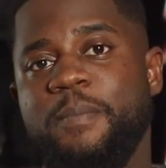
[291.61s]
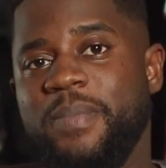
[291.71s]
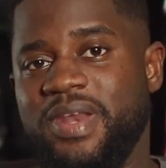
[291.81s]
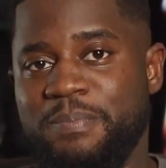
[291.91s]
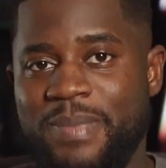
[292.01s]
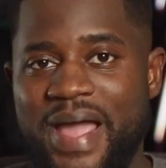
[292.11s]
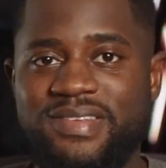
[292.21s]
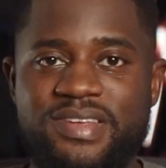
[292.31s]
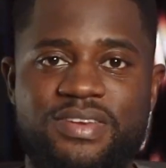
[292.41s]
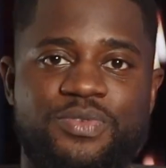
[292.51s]

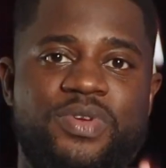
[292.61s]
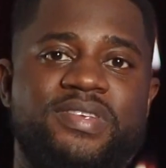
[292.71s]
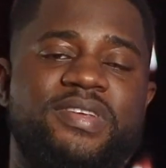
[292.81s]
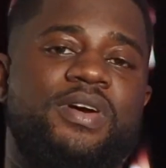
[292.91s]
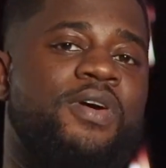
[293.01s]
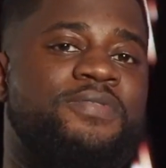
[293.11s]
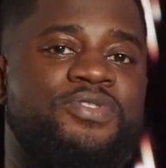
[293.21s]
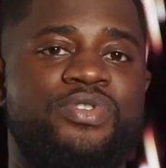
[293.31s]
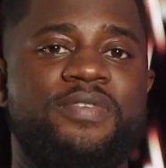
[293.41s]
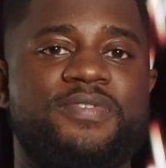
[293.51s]
minimizing the risk of
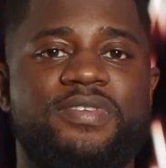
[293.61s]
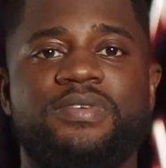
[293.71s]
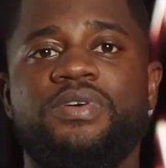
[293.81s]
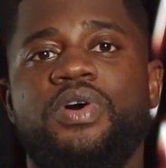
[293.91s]
drift